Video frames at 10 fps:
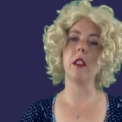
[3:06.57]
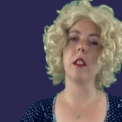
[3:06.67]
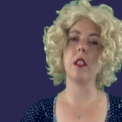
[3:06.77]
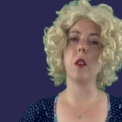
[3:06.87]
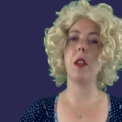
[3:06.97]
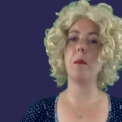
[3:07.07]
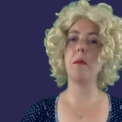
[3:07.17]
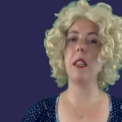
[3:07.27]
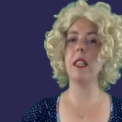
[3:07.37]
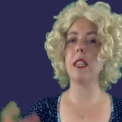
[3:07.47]
So that
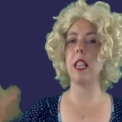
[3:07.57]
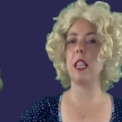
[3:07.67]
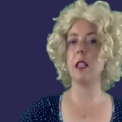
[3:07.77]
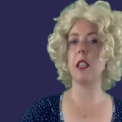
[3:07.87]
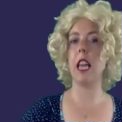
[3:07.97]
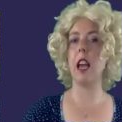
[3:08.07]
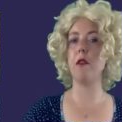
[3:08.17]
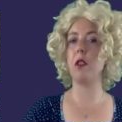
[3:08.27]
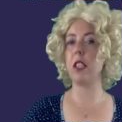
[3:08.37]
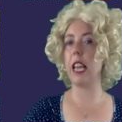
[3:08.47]
means that they
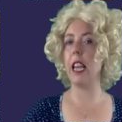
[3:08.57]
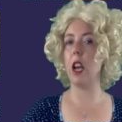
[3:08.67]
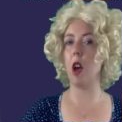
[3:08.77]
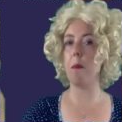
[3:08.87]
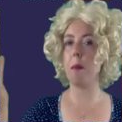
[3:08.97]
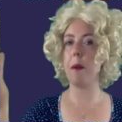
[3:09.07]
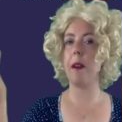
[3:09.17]
have to take up